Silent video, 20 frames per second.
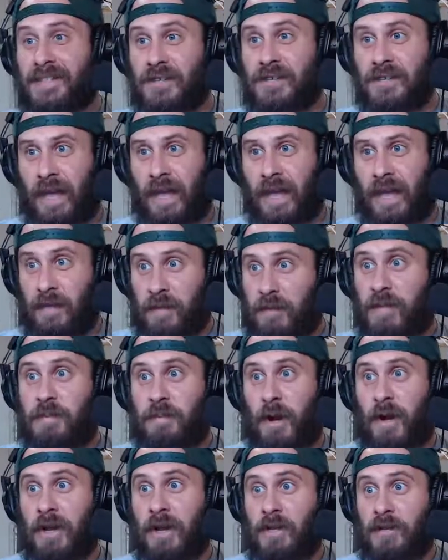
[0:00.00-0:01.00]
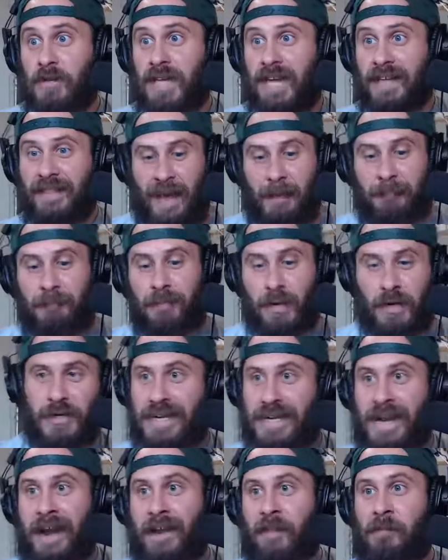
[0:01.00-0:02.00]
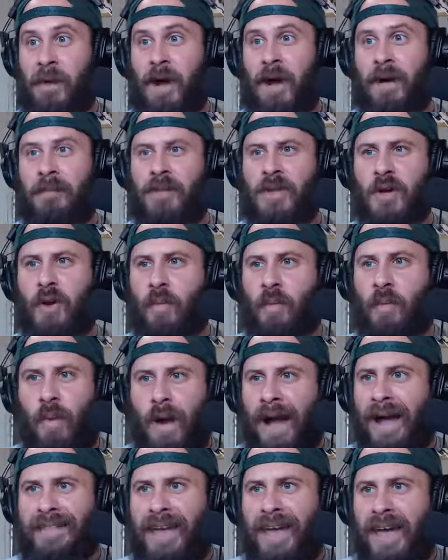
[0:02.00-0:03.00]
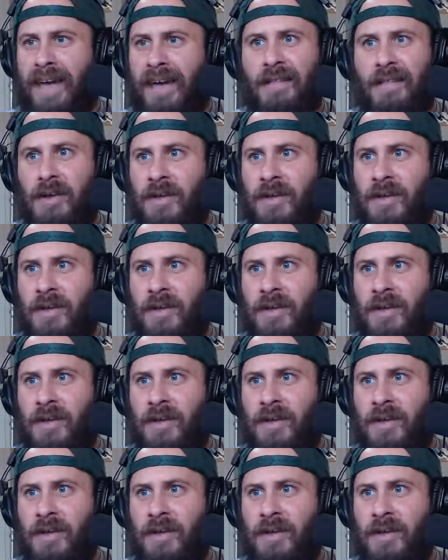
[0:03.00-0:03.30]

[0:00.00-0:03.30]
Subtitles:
like, for the most part, you take that person out of the mob and you go, why the hell are